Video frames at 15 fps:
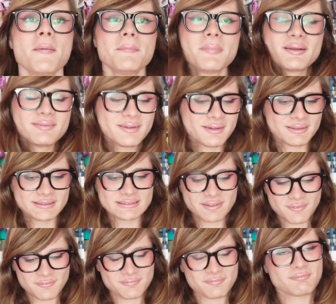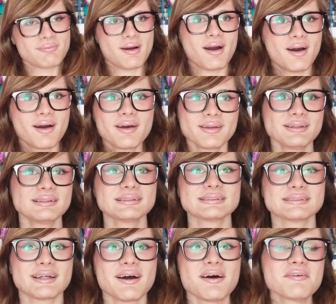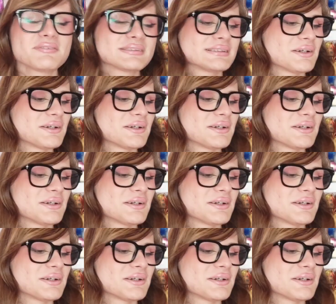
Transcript: But they're so fun and stuff.